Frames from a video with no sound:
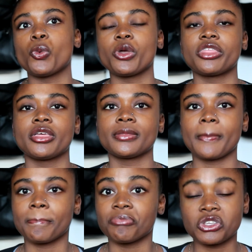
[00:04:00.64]
with
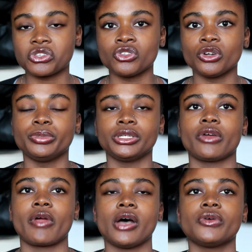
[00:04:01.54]
the snow being
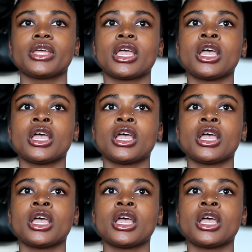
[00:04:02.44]
around.